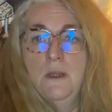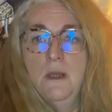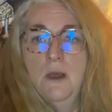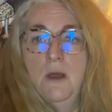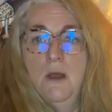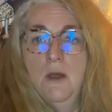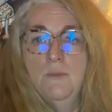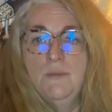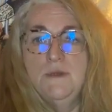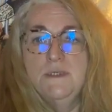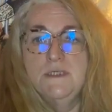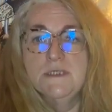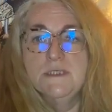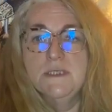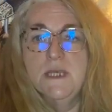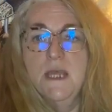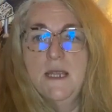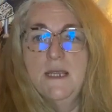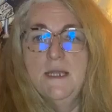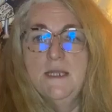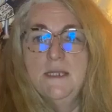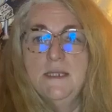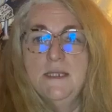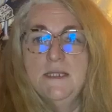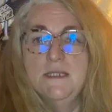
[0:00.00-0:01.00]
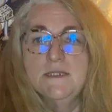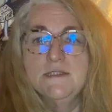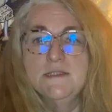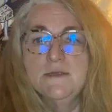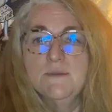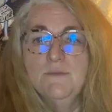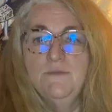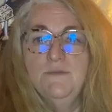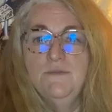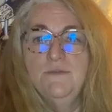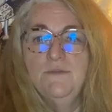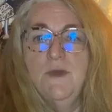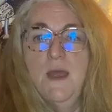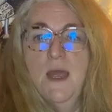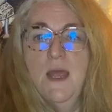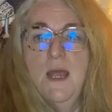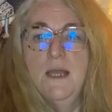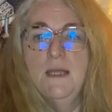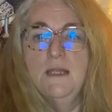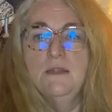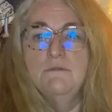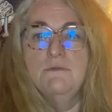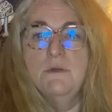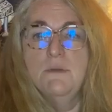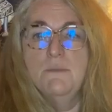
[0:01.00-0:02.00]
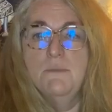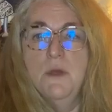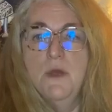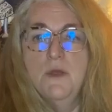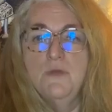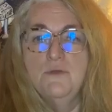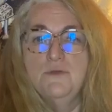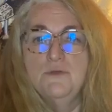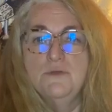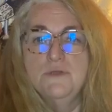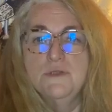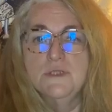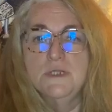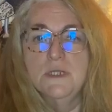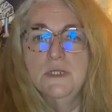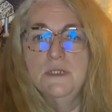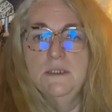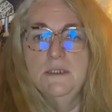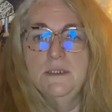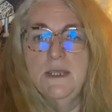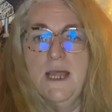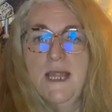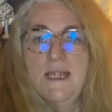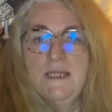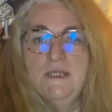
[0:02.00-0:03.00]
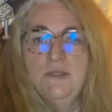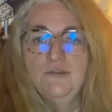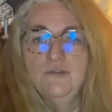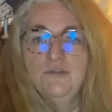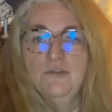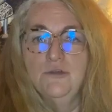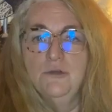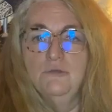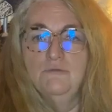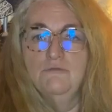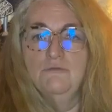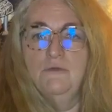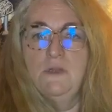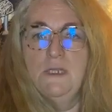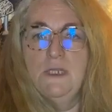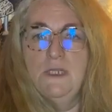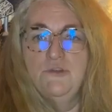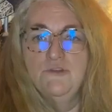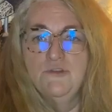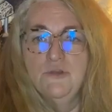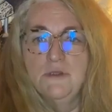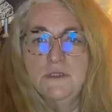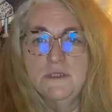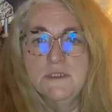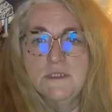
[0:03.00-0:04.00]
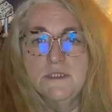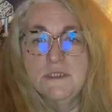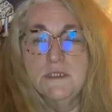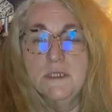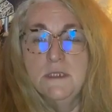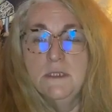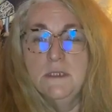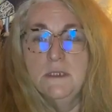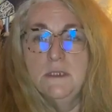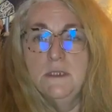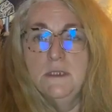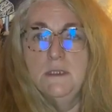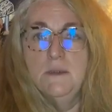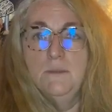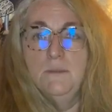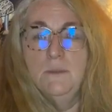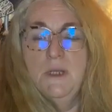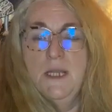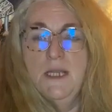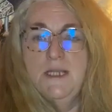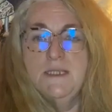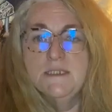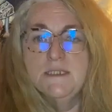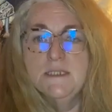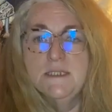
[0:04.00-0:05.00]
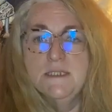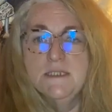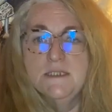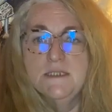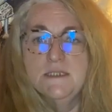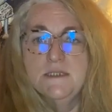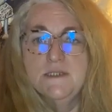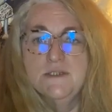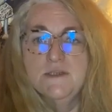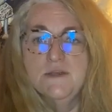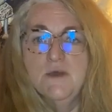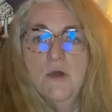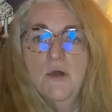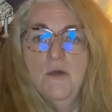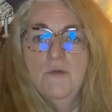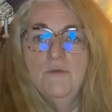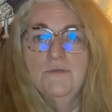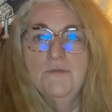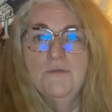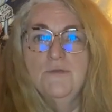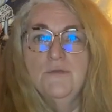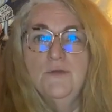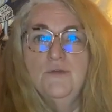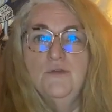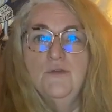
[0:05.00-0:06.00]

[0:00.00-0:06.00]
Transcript: I'll be staying in some fairly remote and ancient regions, places that are off the